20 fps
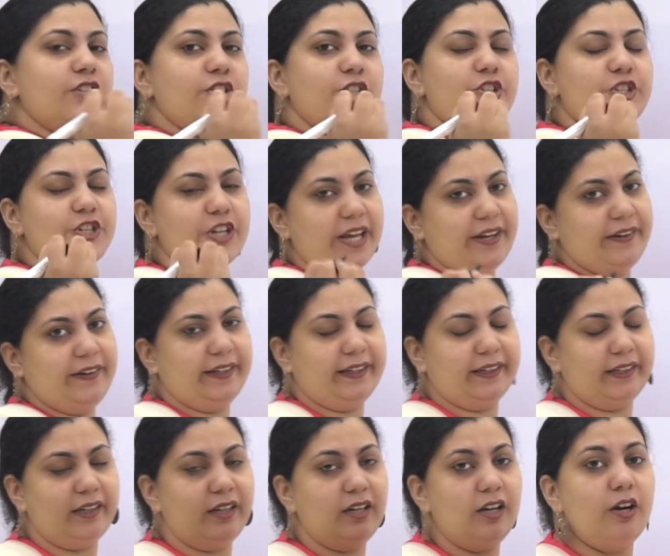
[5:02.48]
Sharing.
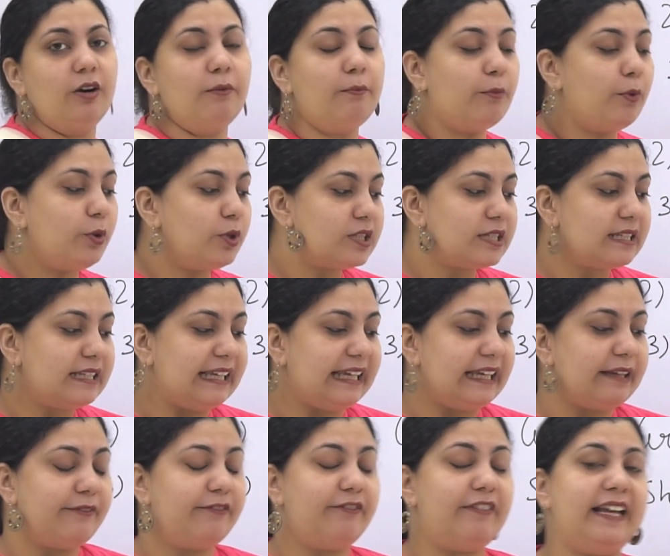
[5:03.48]

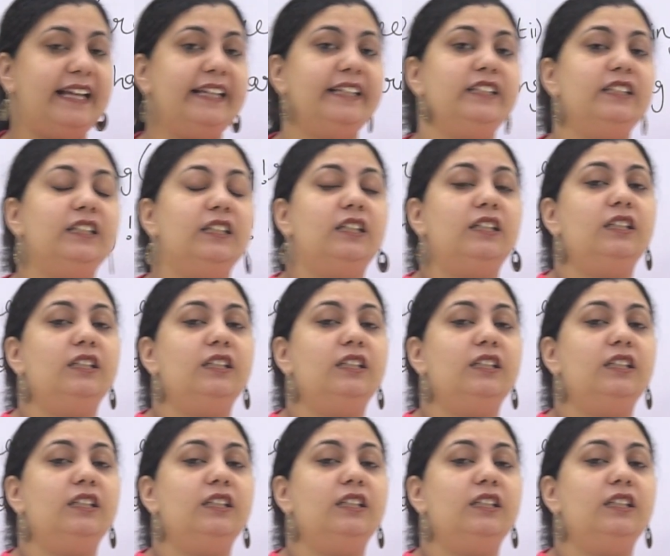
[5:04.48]
Mostly when